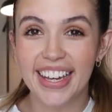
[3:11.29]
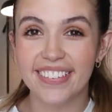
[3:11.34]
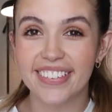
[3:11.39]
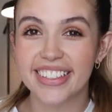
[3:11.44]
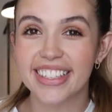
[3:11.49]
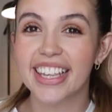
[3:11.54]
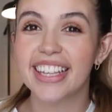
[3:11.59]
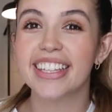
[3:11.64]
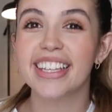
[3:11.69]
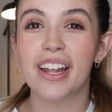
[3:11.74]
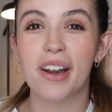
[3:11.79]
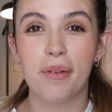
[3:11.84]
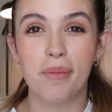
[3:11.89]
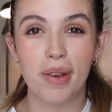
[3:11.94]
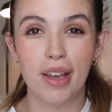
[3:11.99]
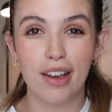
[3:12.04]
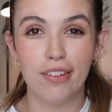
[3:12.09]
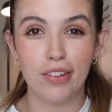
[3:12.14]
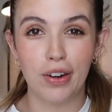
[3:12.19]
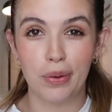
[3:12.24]
it was a little
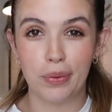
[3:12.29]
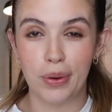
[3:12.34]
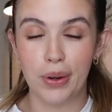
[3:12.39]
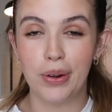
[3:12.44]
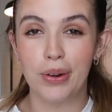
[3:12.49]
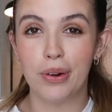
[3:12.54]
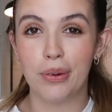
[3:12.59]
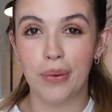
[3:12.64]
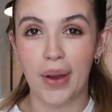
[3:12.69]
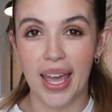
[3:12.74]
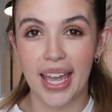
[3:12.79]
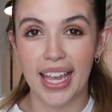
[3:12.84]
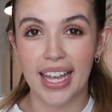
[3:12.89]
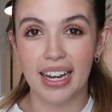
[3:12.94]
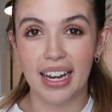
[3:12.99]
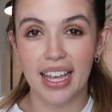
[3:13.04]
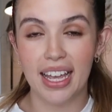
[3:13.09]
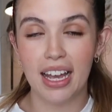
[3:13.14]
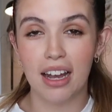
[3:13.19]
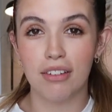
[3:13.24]
bit of a rude
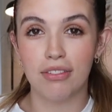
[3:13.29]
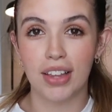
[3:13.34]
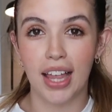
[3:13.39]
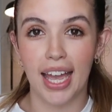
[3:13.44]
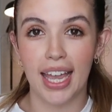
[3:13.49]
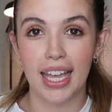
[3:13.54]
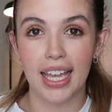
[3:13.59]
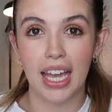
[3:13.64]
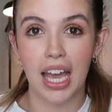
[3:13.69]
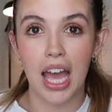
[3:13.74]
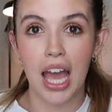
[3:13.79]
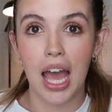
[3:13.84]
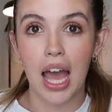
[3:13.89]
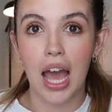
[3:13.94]
awakening of like,